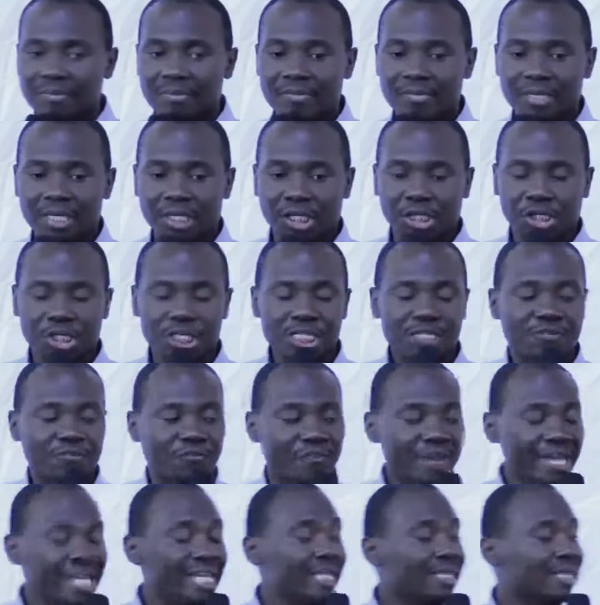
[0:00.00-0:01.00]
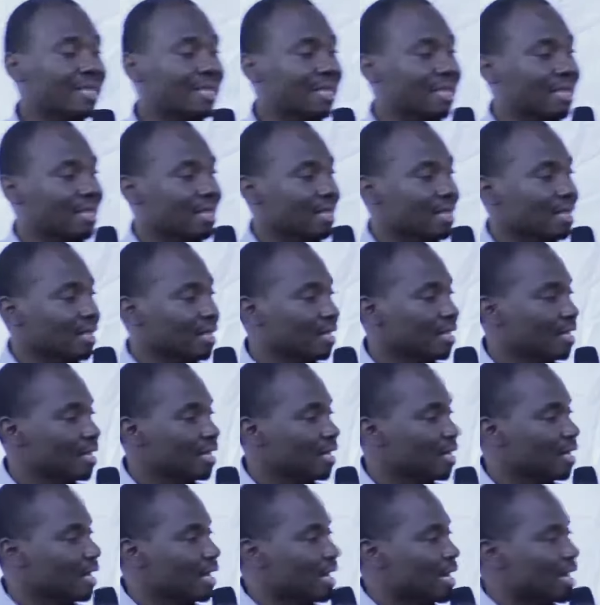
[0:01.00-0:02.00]
It is faith
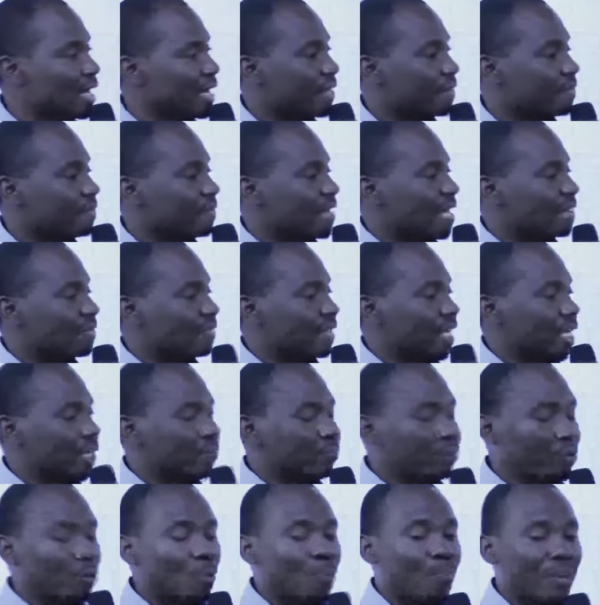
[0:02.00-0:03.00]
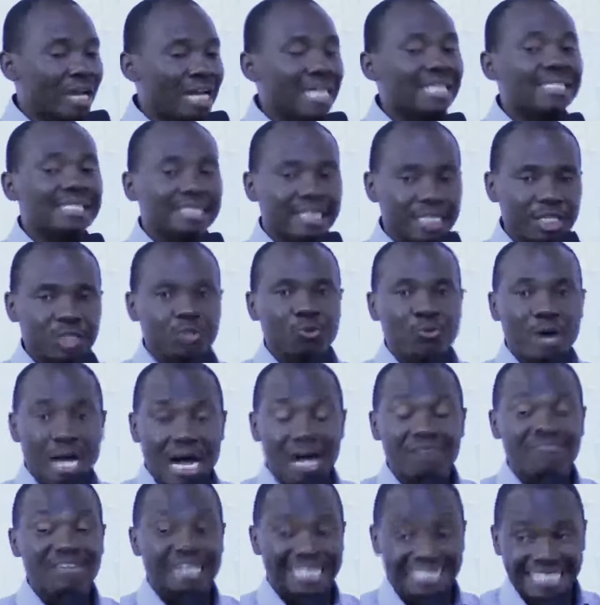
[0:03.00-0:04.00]
that then propels us to
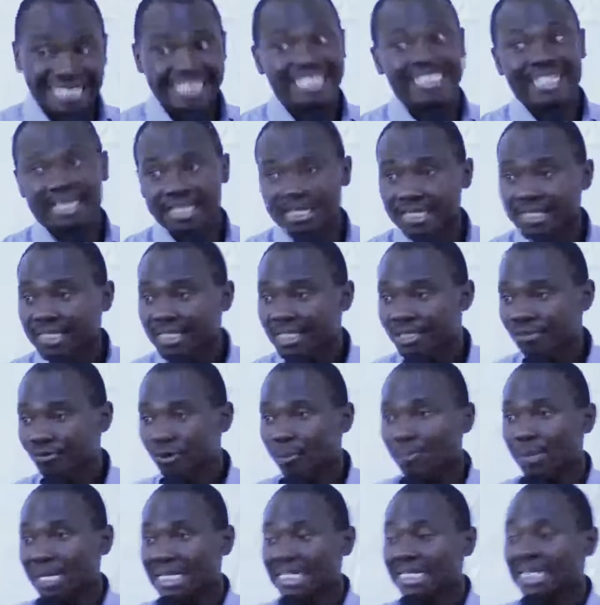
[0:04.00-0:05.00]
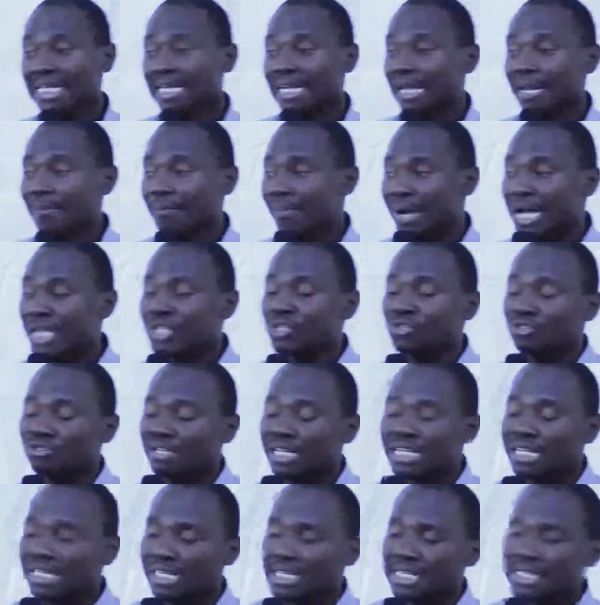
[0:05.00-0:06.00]
have allegiance to a particular person,
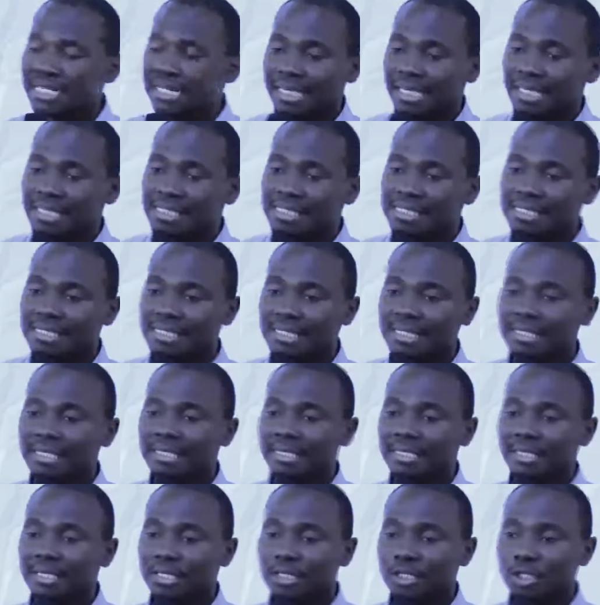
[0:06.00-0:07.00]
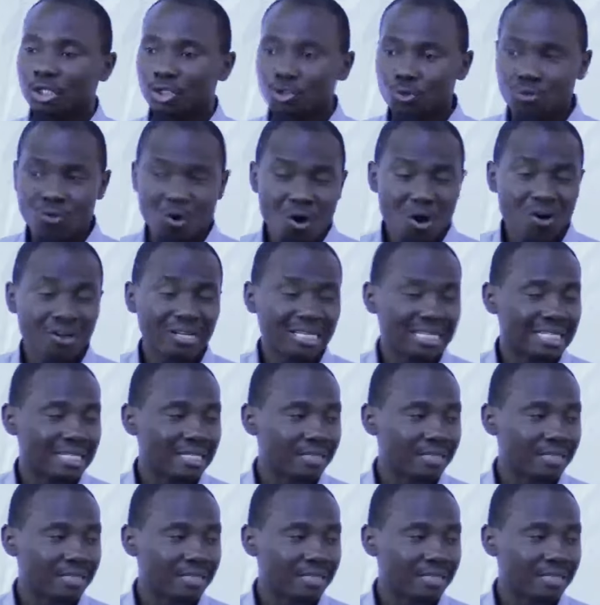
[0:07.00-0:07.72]
in this case, to God.